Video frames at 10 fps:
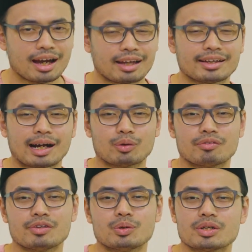I think our
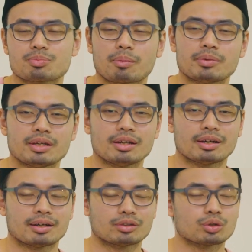viewers probably
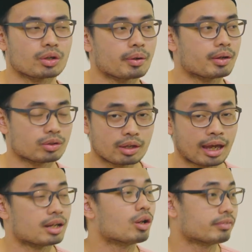
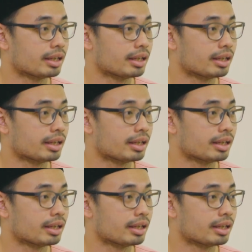had a lot of